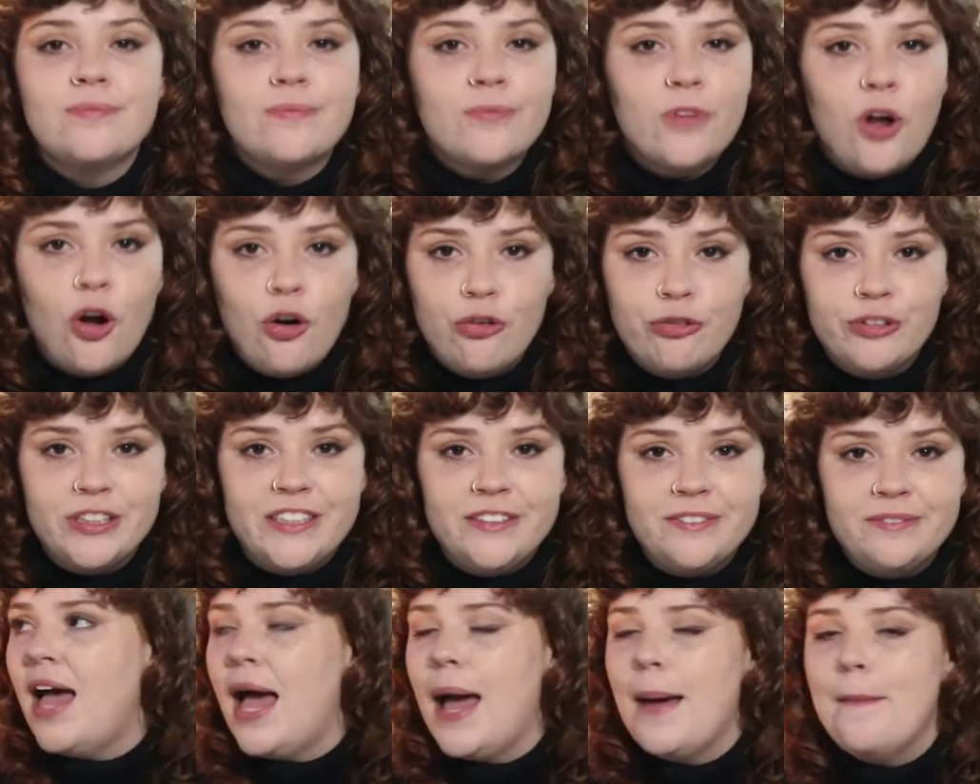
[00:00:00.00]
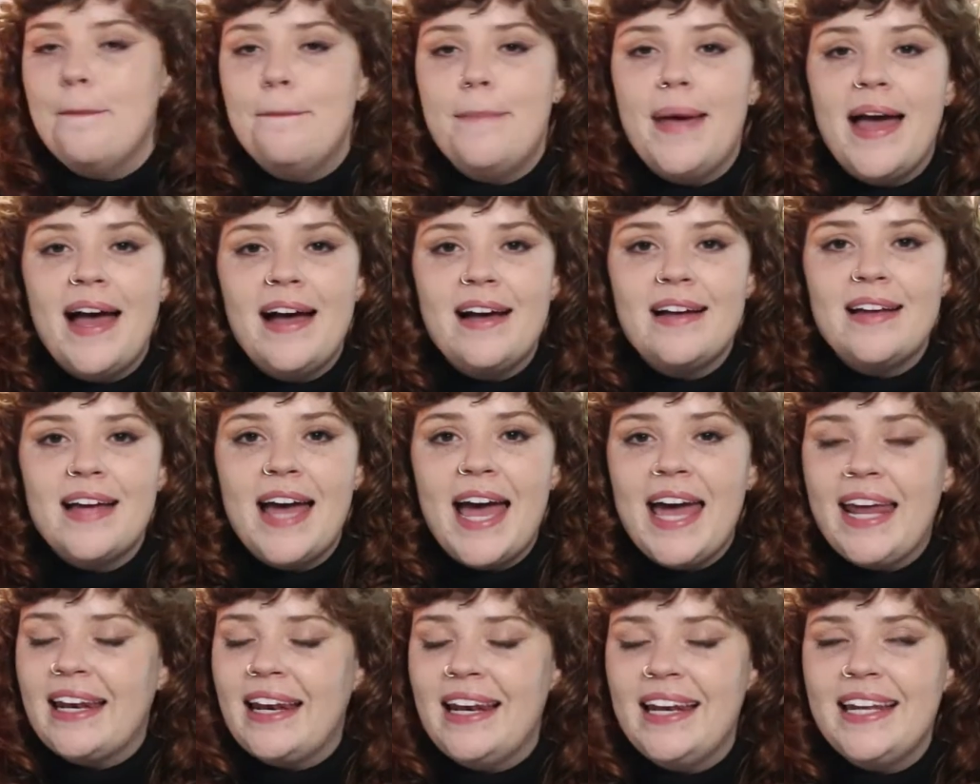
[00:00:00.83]
often. About
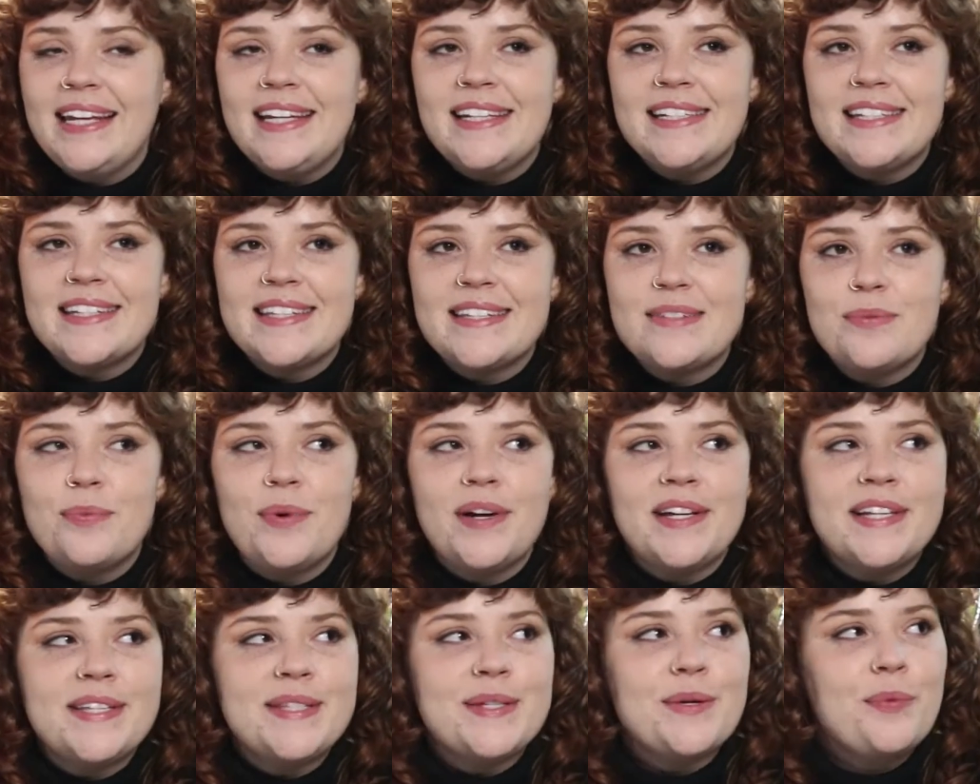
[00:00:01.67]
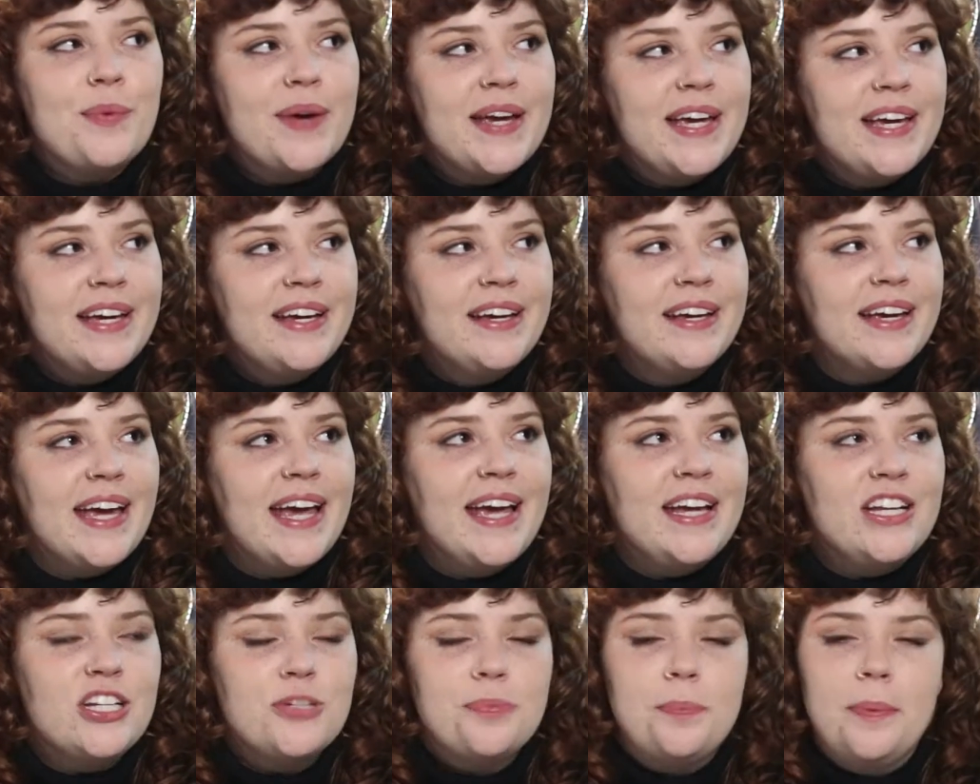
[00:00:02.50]
at least once a week,
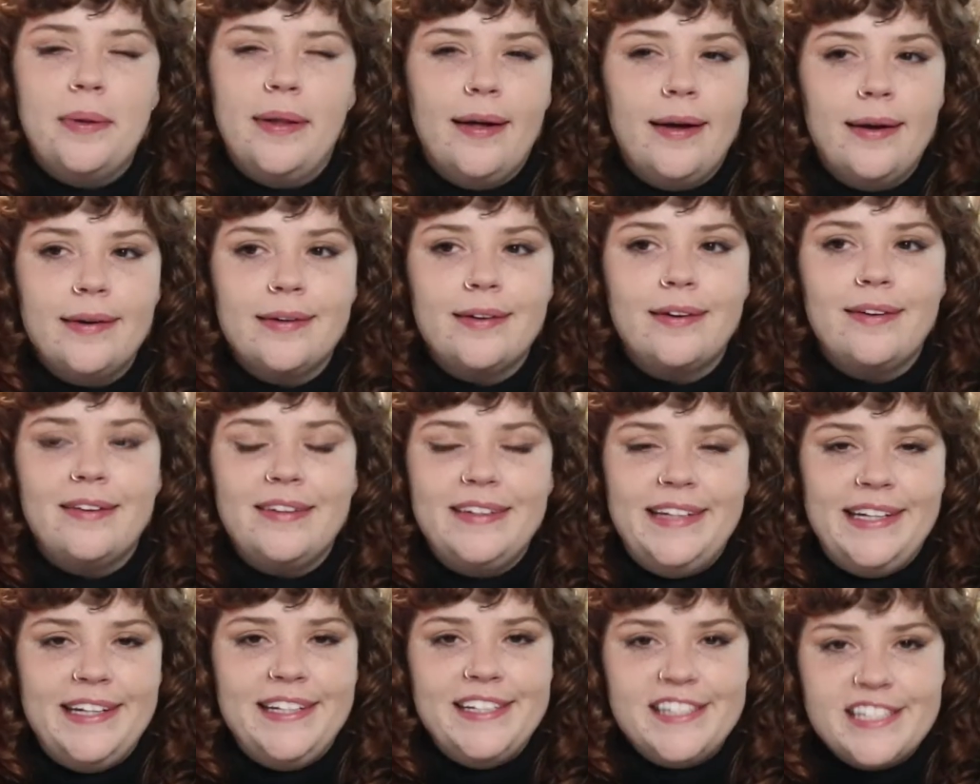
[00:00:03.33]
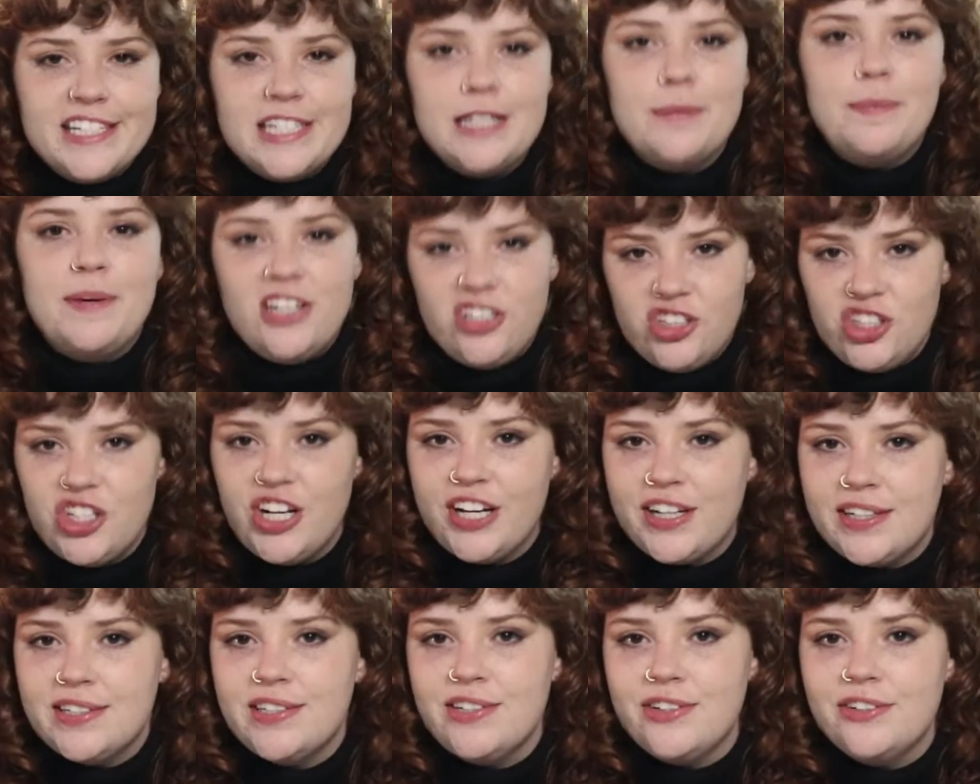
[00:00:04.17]
each plant needs to be
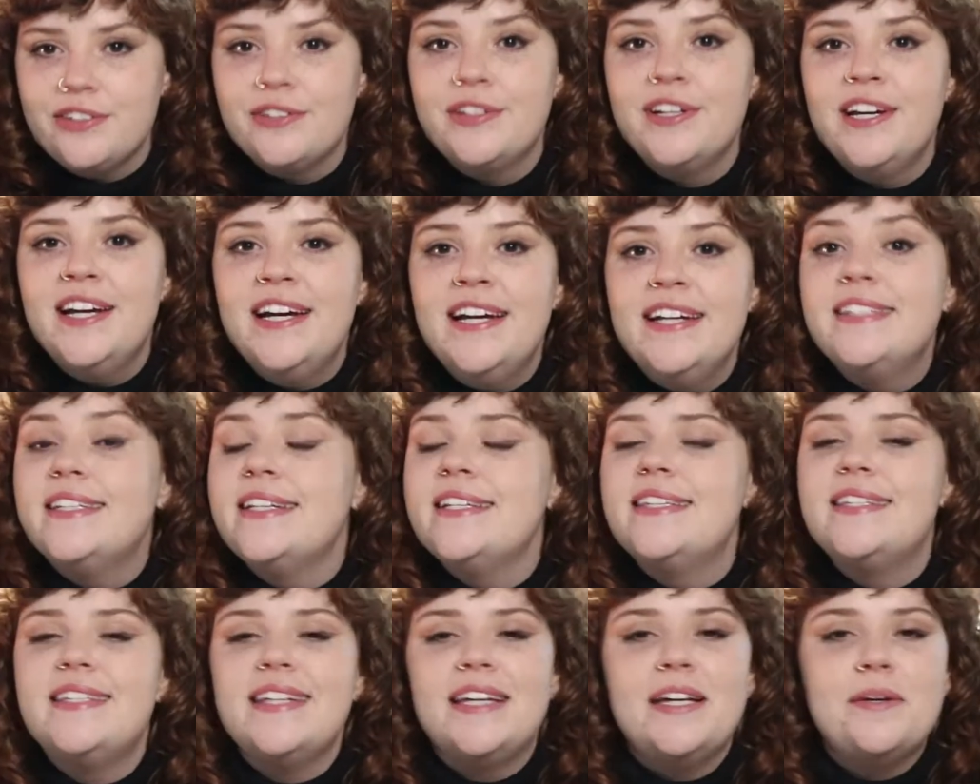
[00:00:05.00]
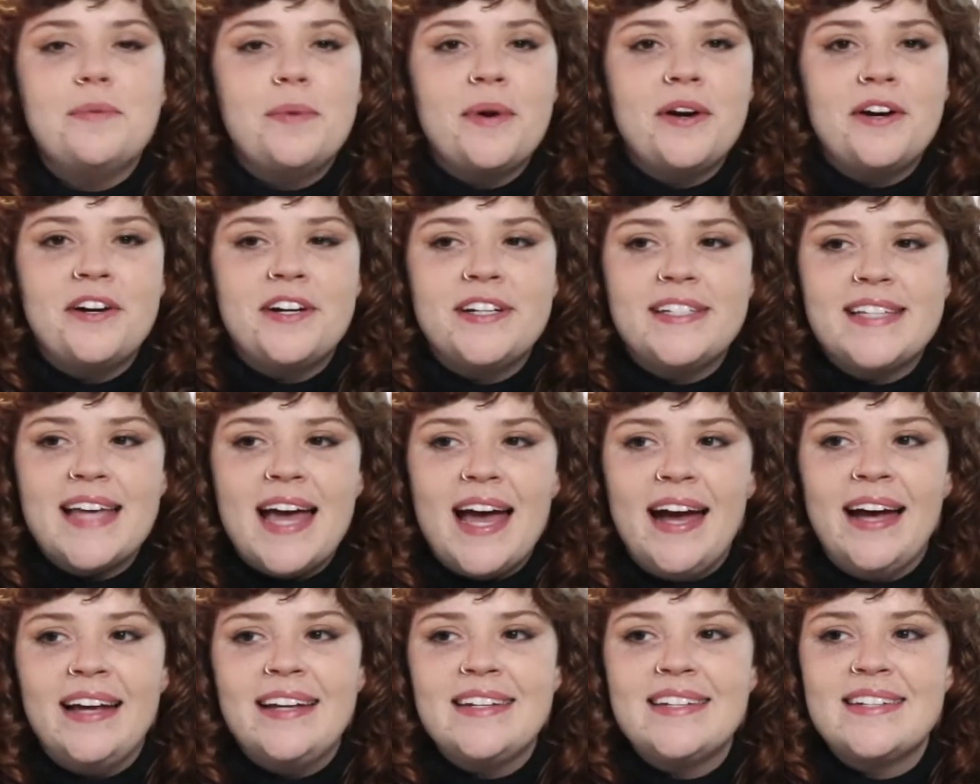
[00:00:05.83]
checked on to see where it's
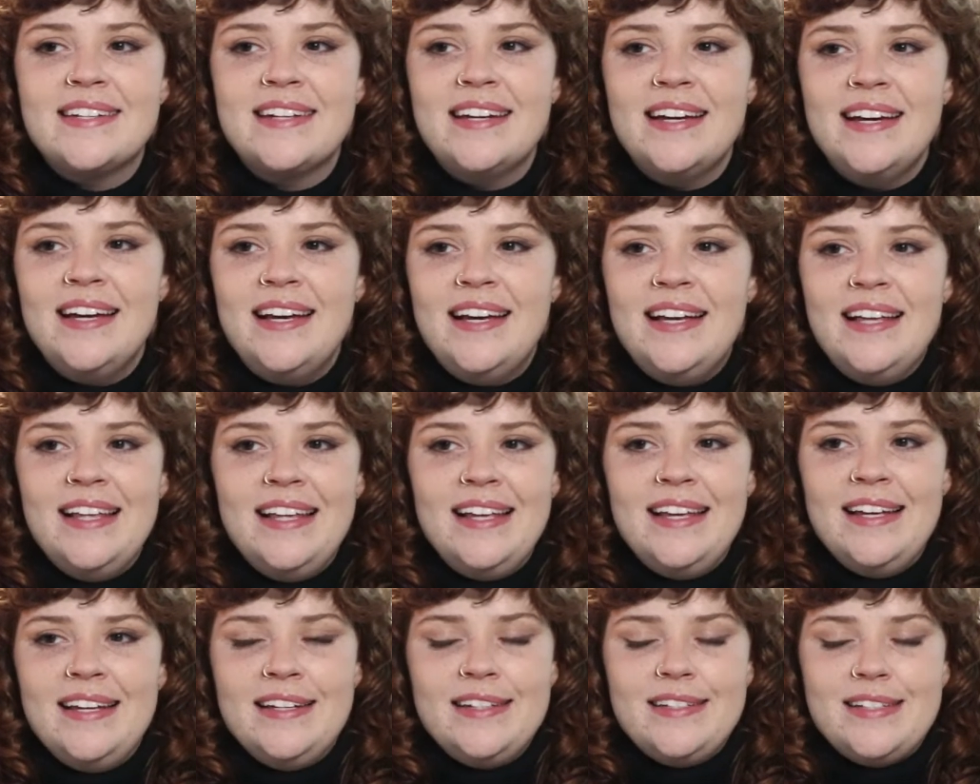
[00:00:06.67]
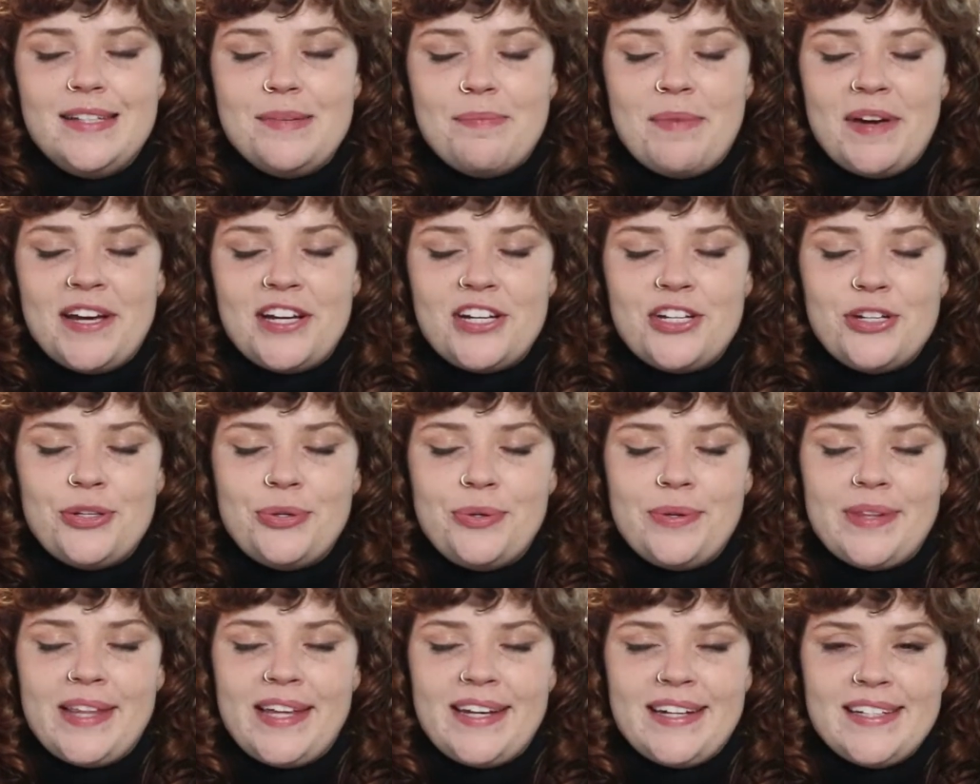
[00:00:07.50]
at, to make
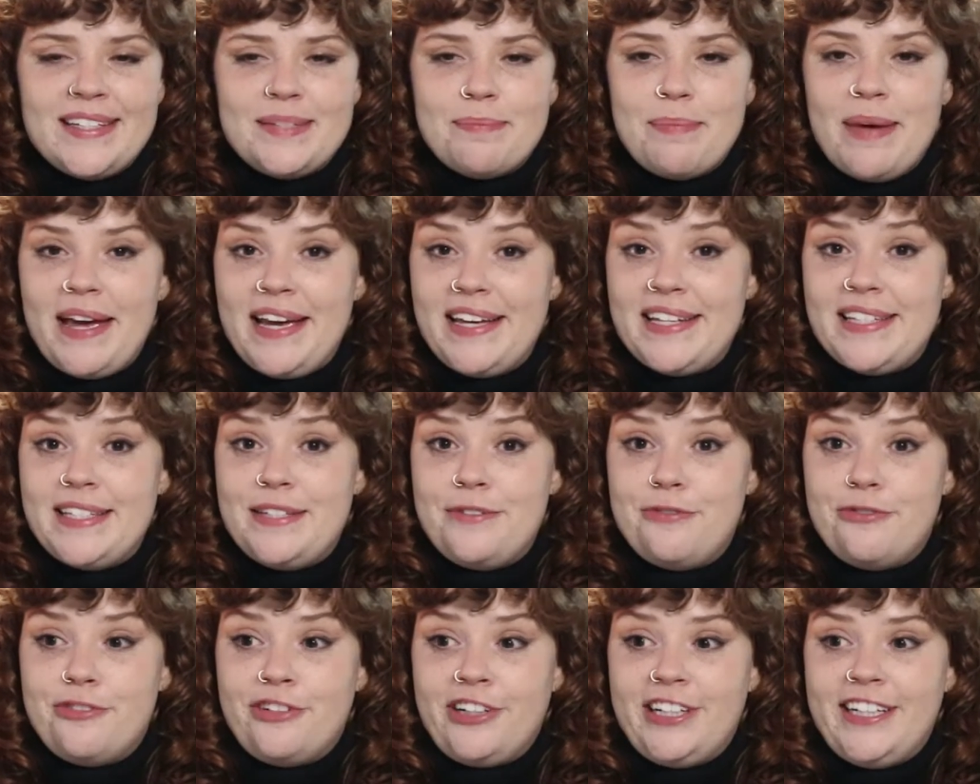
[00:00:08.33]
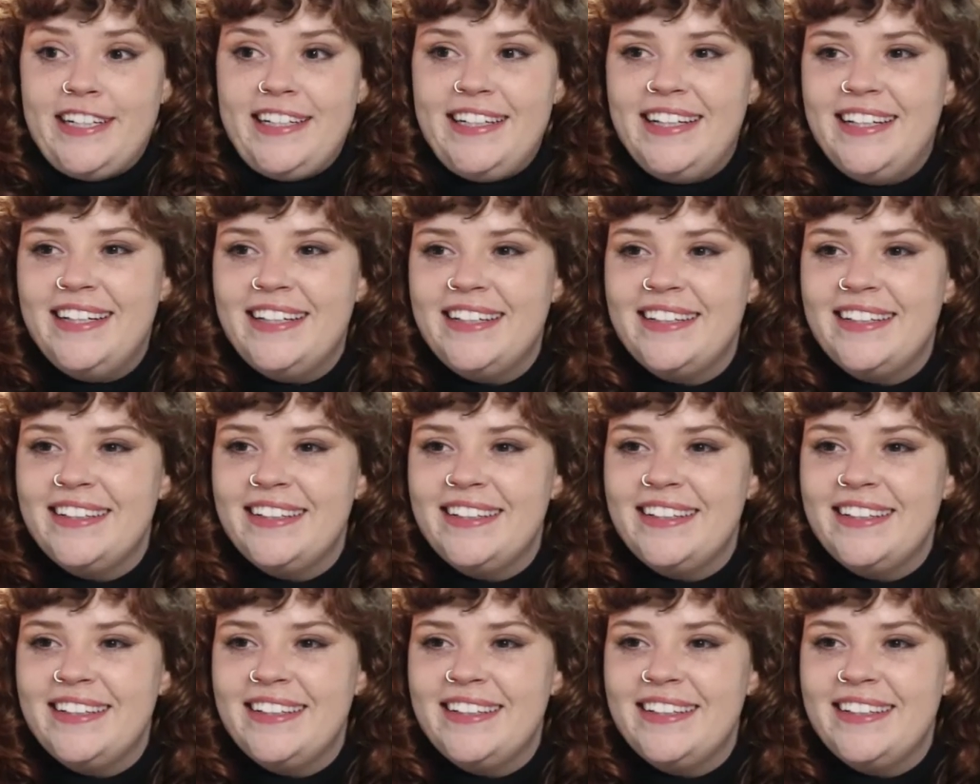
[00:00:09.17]
sure that it's pest free,